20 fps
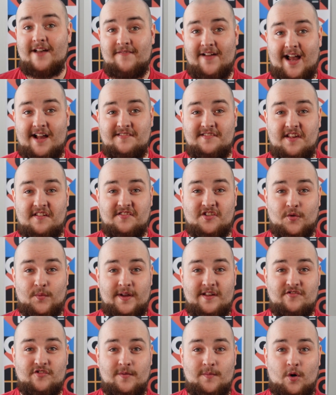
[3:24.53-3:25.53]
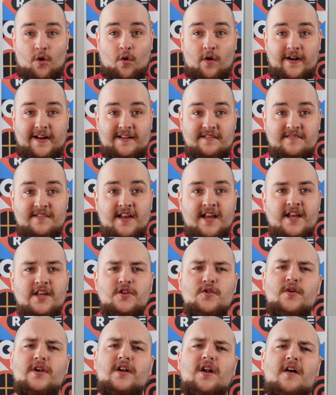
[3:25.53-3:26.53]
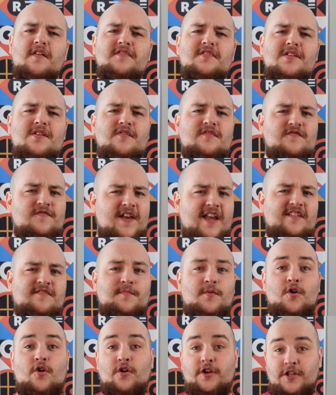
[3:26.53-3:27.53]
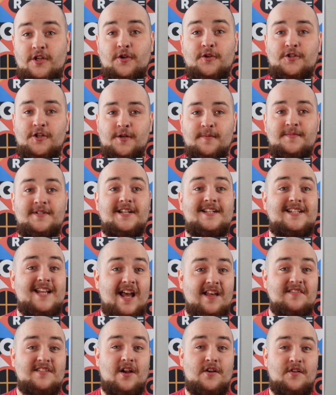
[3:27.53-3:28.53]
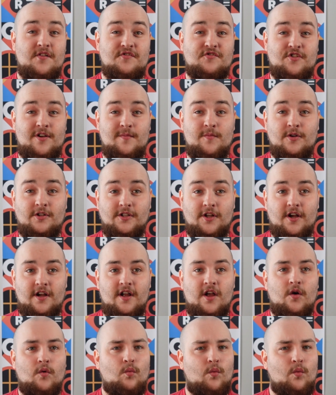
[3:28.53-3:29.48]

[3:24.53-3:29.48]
have access to Restream recordings, you can also use Facebook or YouTube to test how your stream will look